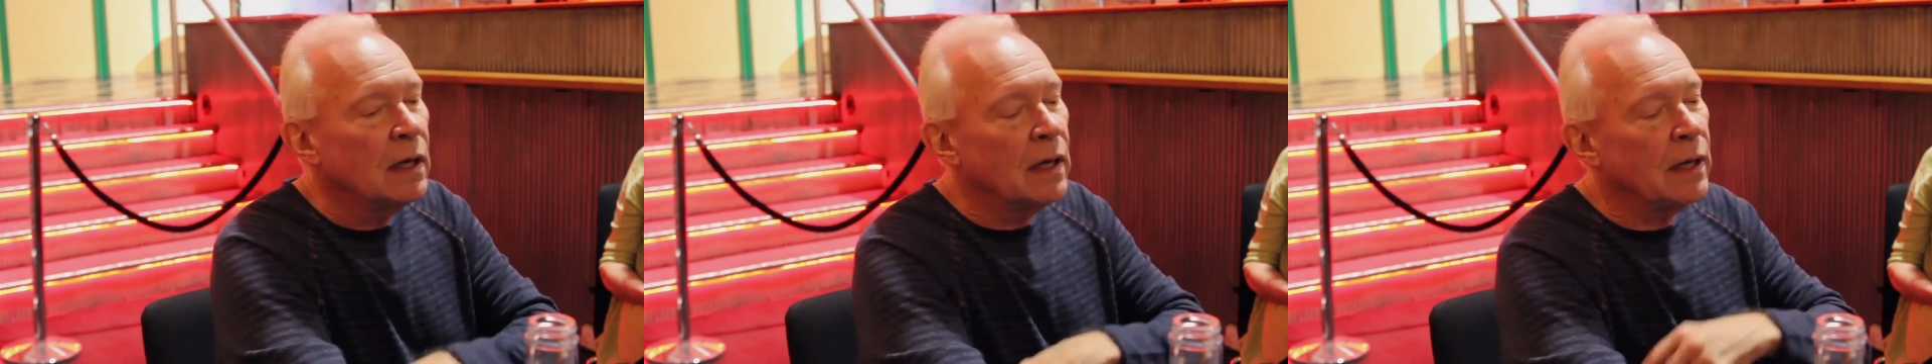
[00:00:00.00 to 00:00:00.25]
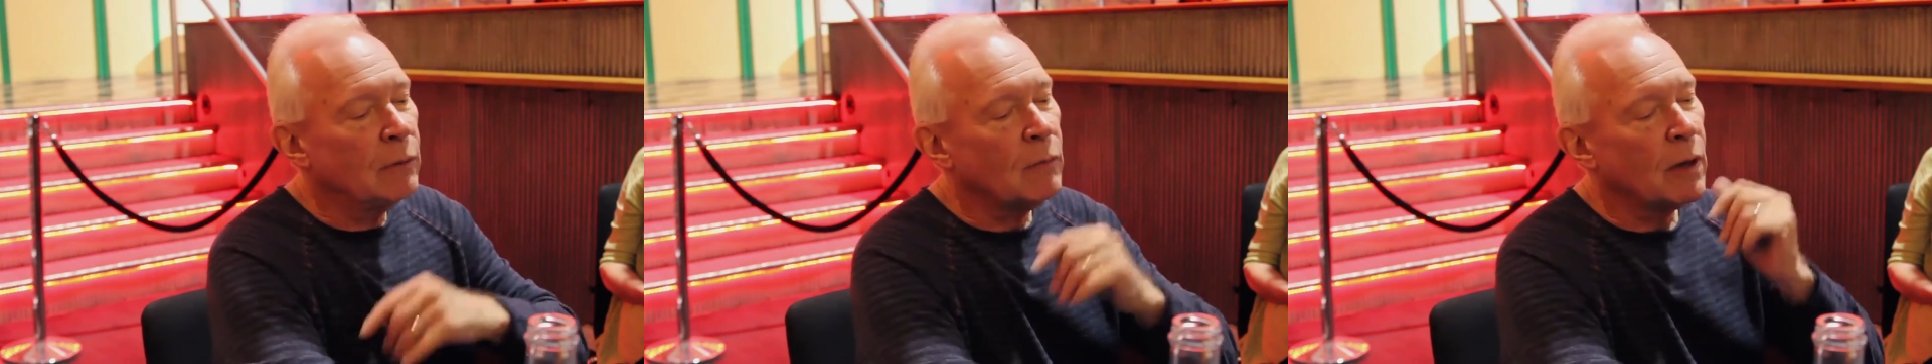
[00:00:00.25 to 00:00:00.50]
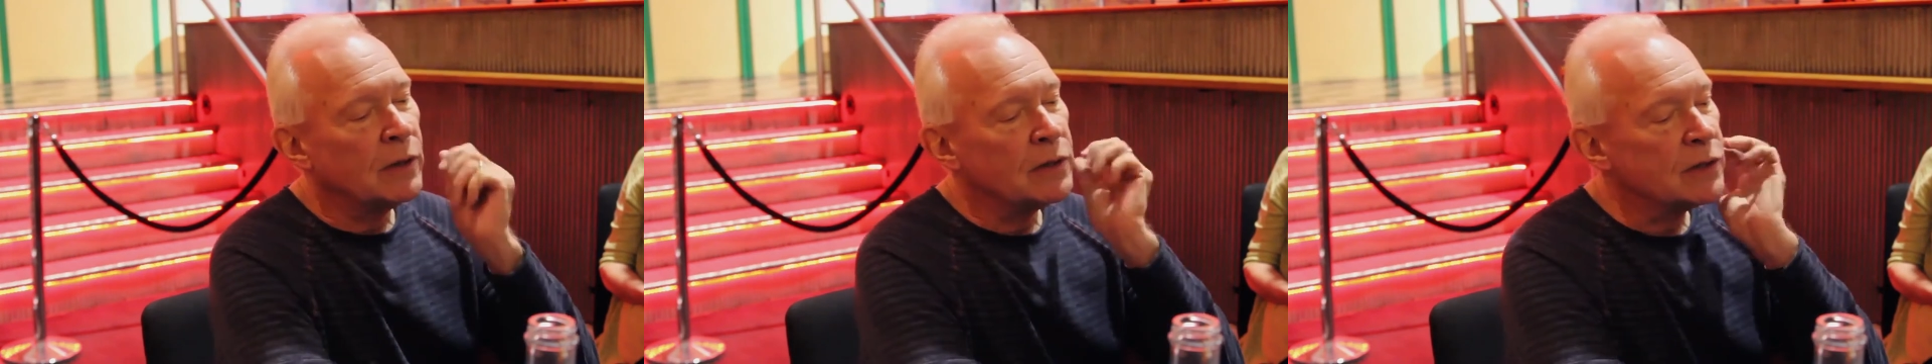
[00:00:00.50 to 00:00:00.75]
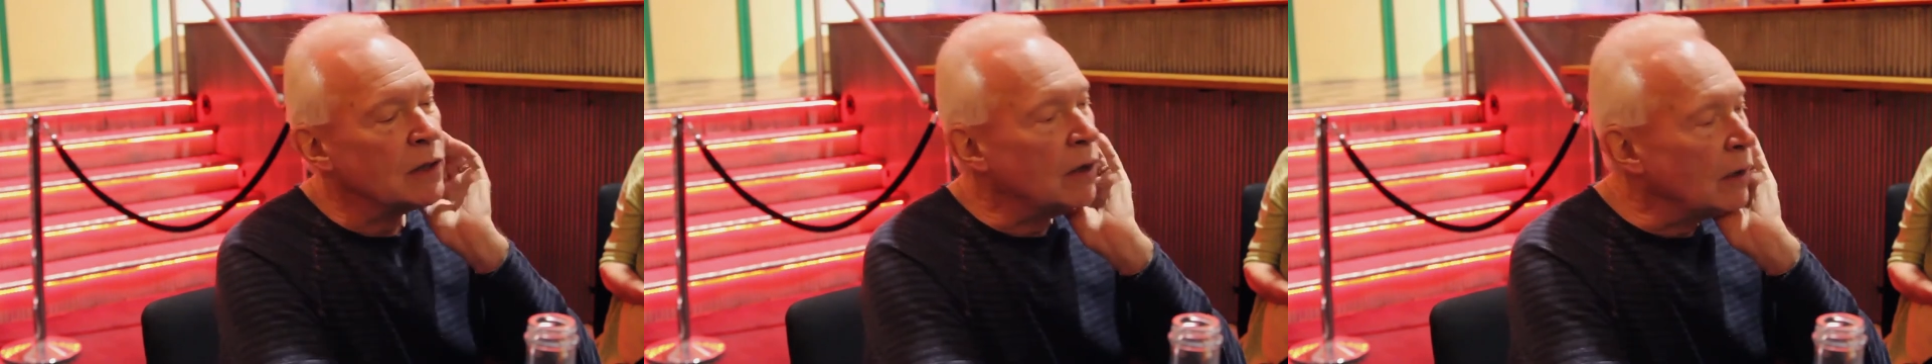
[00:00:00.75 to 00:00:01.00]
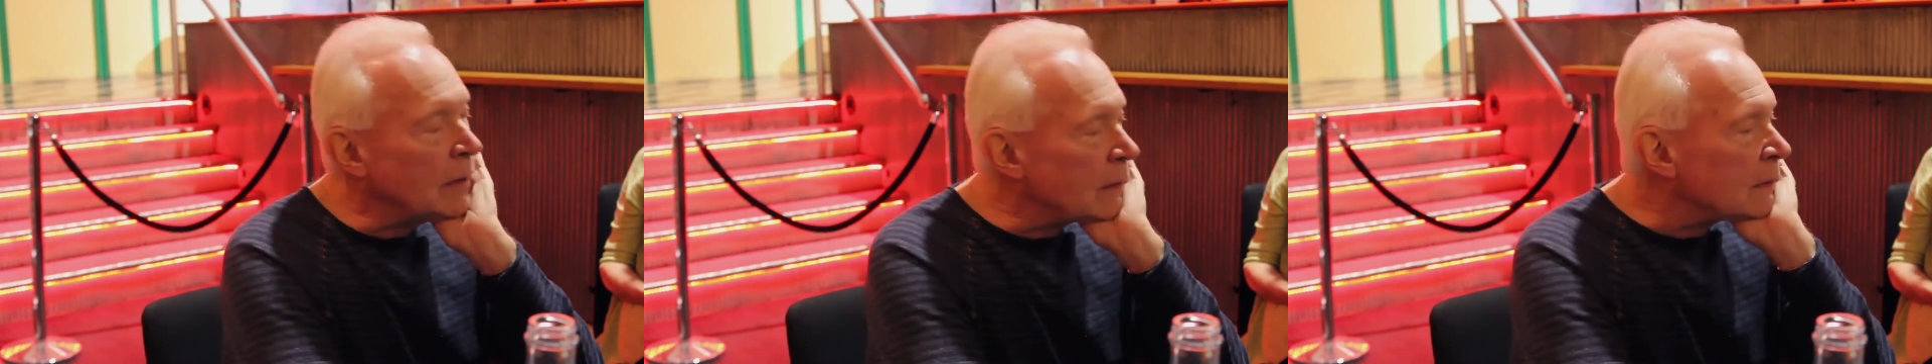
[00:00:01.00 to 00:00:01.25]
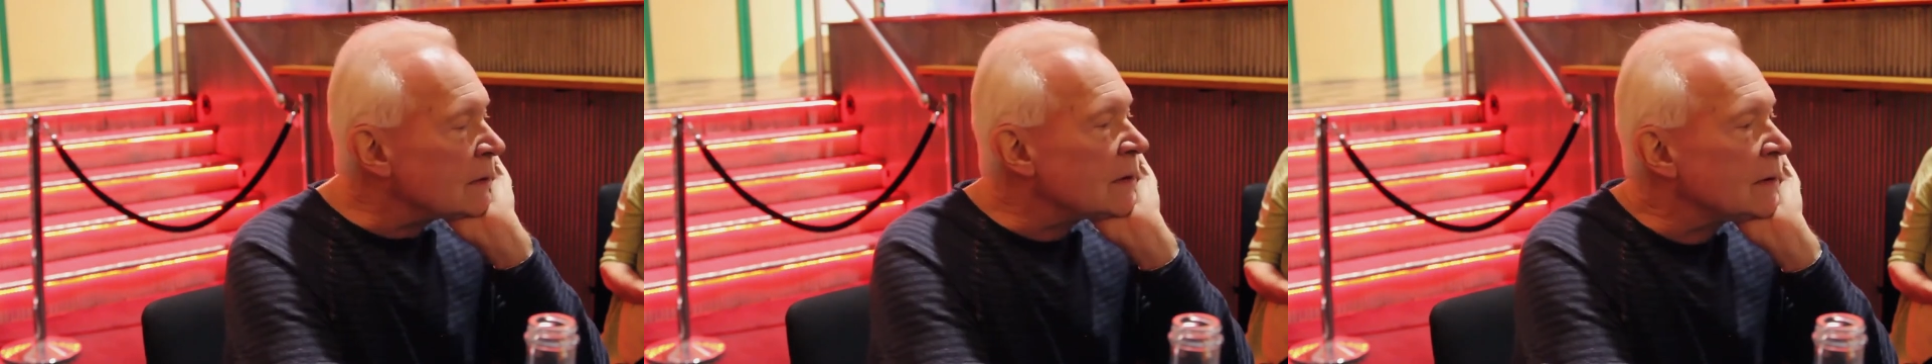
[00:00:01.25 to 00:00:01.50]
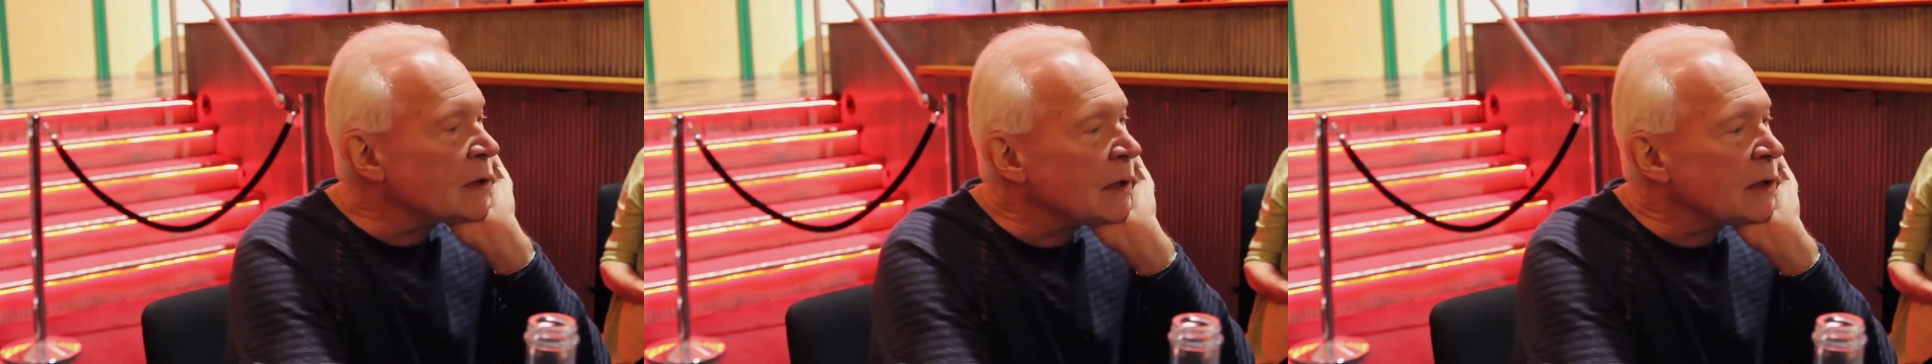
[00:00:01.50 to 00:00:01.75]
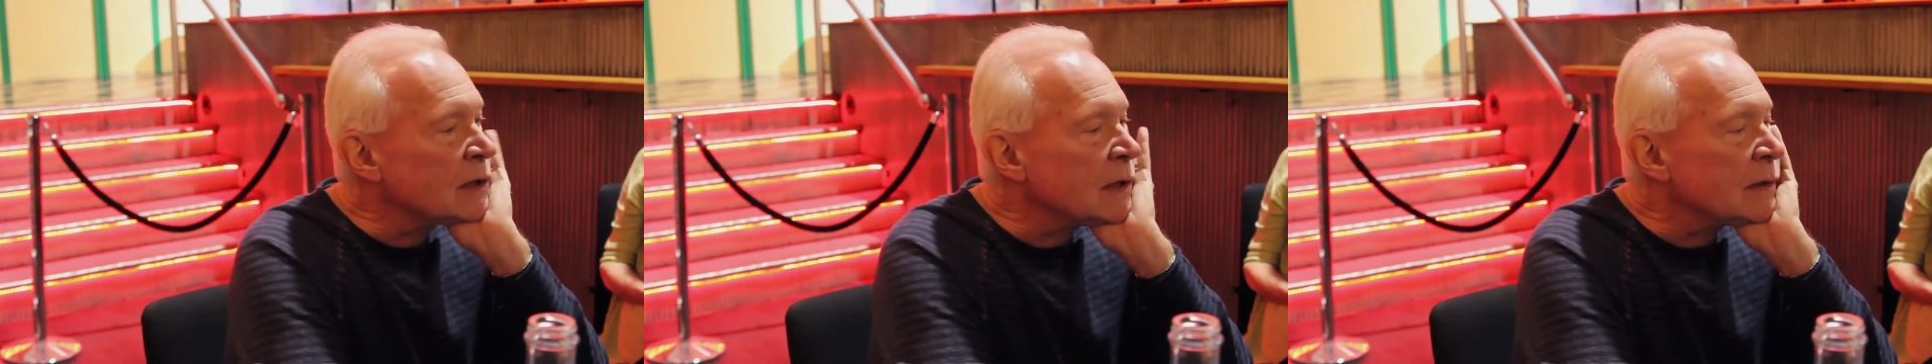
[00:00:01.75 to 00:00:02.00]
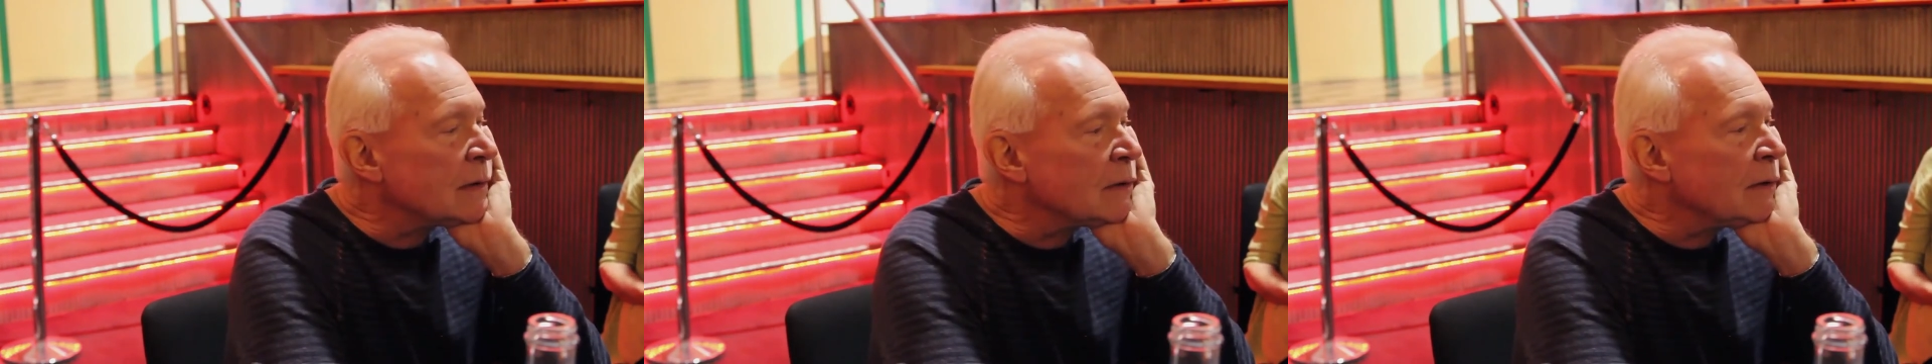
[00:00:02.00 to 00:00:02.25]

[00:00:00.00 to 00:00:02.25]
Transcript: And while they still solicit